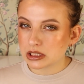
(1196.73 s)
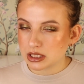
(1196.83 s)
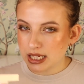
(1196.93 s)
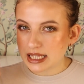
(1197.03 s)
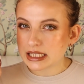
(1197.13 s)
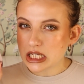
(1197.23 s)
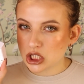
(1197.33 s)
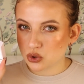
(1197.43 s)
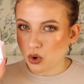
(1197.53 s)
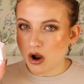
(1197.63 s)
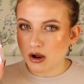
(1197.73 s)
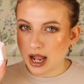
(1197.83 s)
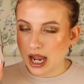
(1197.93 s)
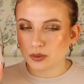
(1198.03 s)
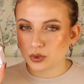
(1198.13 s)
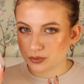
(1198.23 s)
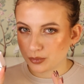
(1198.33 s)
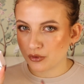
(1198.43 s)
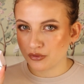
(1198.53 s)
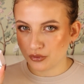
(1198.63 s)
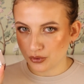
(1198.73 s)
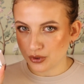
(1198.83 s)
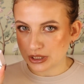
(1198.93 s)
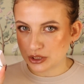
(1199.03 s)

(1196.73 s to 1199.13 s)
The scent is strong. I would prefer